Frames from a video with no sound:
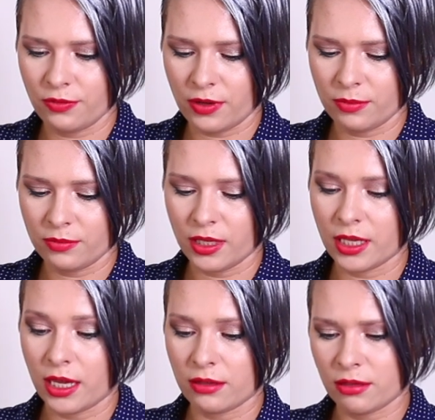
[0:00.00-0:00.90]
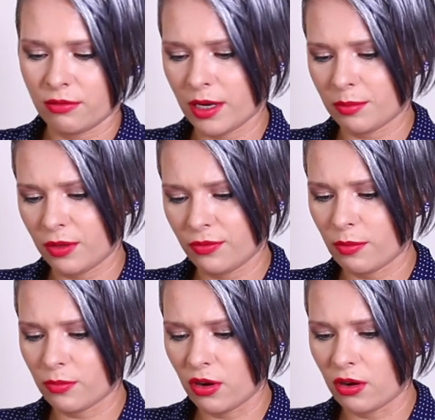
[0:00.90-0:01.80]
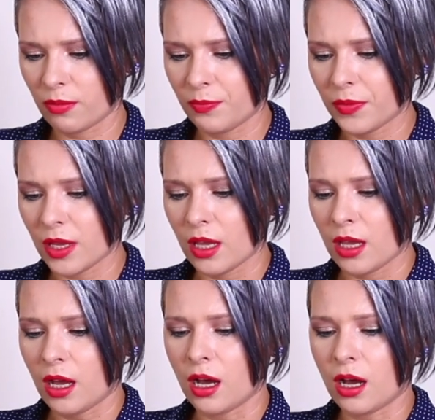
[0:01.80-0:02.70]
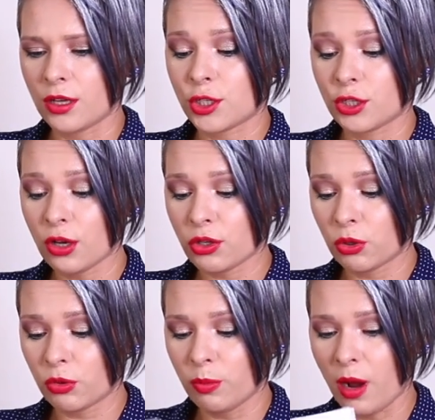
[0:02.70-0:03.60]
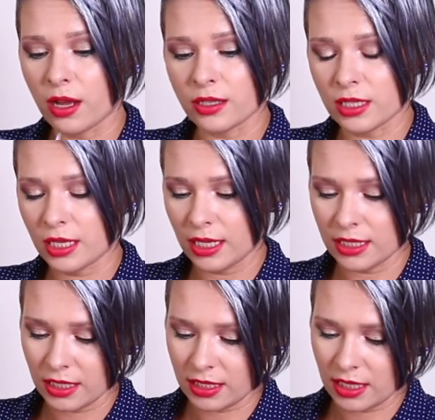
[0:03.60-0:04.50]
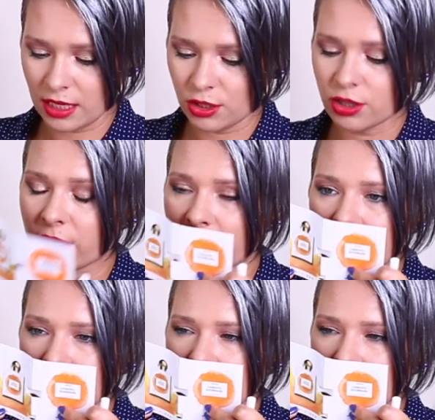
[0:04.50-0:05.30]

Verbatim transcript: if I'm, again, correct me if I'm wrong. Uh, Gourmand is essentially,